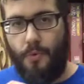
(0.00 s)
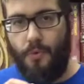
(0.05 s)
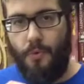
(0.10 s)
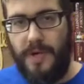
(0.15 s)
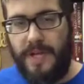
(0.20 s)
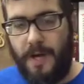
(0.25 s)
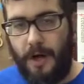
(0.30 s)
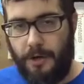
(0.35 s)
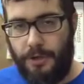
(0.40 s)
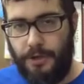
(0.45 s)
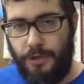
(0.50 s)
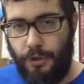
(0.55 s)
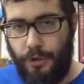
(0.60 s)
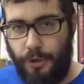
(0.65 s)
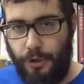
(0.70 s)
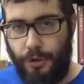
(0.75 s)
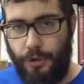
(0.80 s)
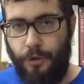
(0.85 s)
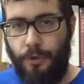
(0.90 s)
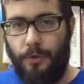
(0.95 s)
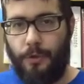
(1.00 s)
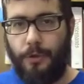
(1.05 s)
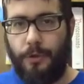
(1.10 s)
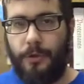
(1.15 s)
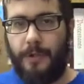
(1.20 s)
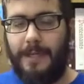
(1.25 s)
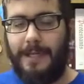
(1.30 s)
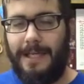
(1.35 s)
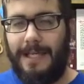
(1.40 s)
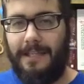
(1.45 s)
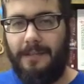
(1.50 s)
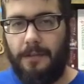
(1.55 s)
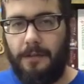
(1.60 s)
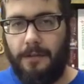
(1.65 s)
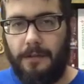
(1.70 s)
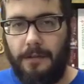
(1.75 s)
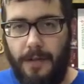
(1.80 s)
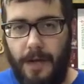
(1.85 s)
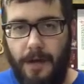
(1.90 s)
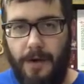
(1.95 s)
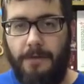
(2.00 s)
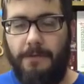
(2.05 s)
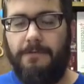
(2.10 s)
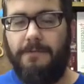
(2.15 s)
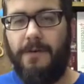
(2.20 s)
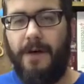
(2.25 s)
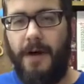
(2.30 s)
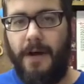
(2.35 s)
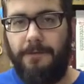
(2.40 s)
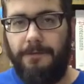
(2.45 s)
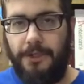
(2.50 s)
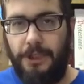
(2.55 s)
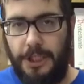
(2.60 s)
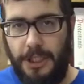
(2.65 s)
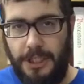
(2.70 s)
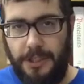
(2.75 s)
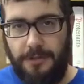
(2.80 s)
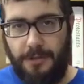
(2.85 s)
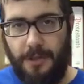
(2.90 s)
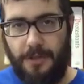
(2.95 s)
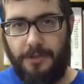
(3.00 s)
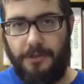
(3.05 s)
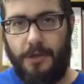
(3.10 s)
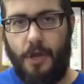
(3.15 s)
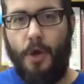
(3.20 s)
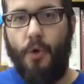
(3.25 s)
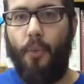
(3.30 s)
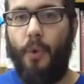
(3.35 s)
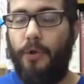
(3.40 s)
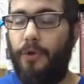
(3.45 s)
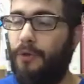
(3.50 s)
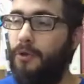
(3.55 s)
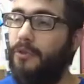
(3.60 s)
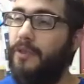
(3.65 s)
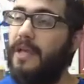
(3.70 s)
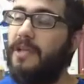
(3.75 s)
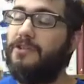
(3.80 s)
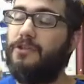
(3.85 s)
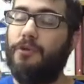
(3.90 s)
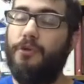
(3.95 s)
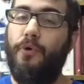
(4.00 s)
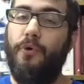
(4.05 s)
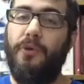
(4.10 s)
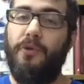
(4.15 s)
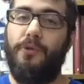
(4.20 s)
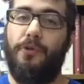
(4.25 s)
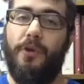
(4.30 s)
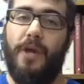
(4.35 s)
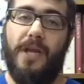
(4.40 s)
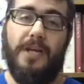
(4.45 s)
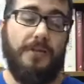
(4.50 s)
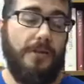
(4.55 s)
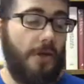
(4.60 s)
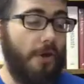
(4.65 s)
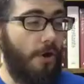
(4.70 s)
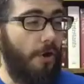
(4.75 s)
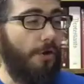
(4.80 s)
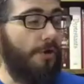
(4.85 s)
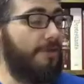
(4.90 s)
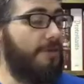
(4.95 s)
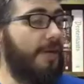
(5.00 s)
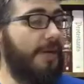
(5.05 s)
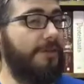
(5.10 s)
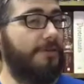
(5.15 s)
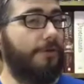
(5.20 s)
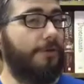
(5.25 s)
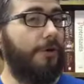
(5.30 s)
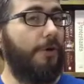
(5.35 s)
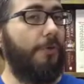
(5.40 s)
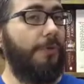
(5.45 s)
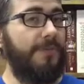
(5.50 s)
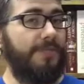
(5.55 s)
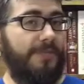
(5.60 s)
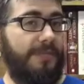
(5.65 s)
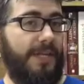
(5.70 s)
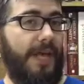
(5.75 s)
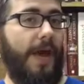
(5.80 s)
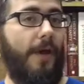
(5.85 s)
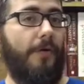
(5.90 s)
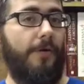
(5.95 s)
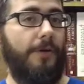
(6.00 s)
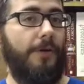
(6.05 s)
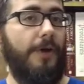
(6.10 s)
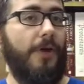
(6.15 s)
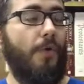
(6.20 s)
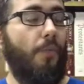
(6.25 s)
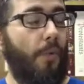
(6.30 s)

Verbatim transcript: we are secure in the love of Jesus, whether things are going great or things are going sour,